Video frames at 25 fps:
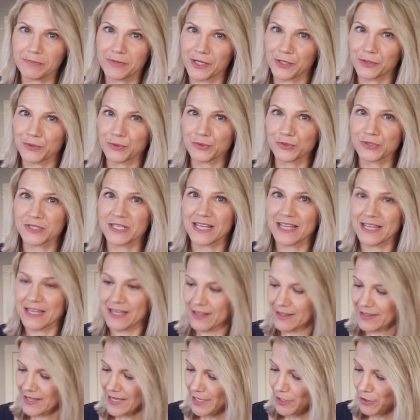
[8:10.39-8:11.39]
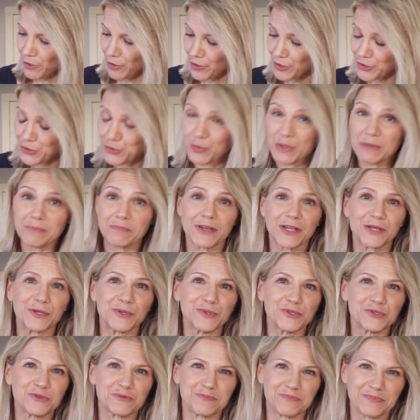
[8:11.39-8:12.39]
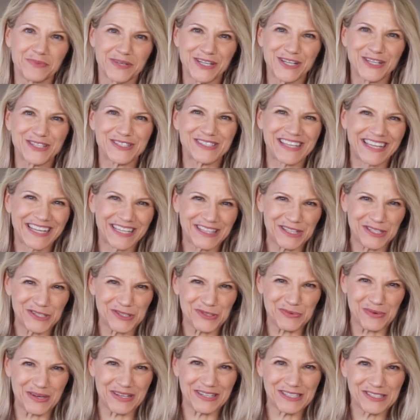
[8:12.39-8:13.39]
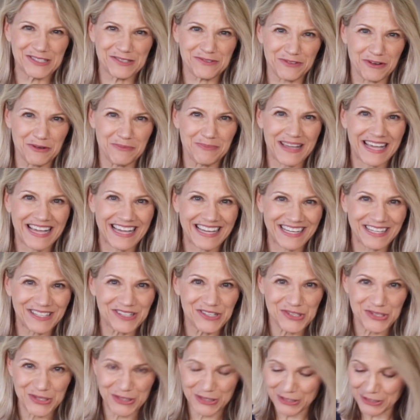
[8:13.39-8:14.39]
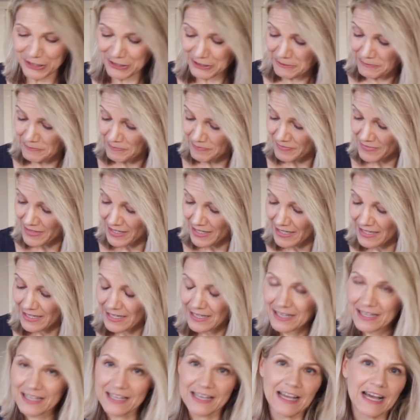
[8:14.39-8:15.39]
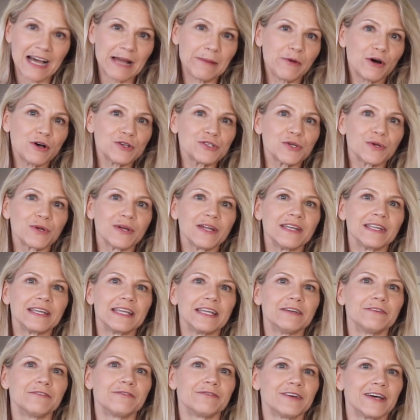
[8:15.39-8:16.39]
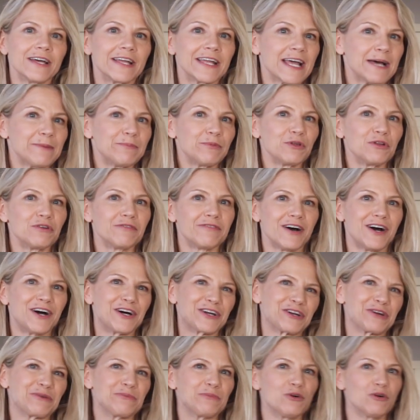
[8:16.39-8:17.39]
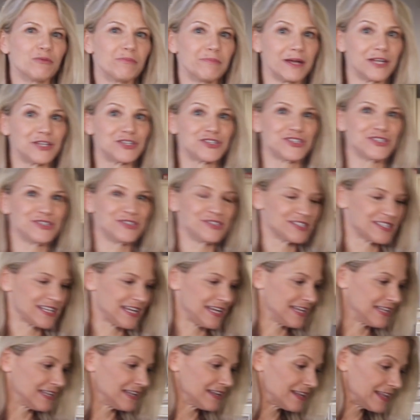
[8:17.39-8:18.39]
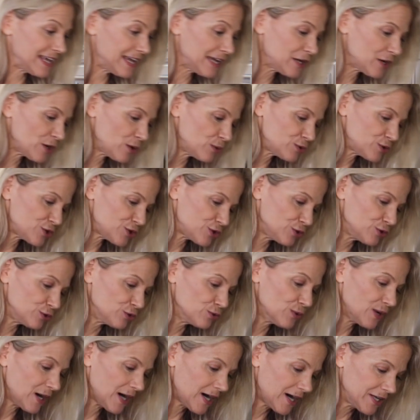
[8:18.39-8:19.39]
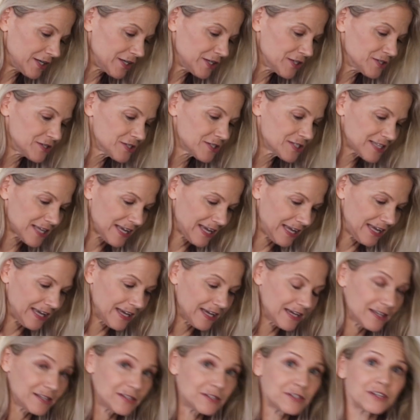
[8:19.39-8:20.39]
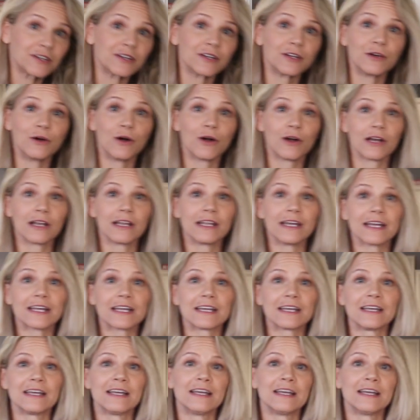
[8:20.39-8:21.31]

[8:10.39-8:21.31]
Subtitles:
pickles that are sweet pickles because they get their sweetness from added sugar. I'm also going to give a couple of honorable mentions, and they go to onions and garlic.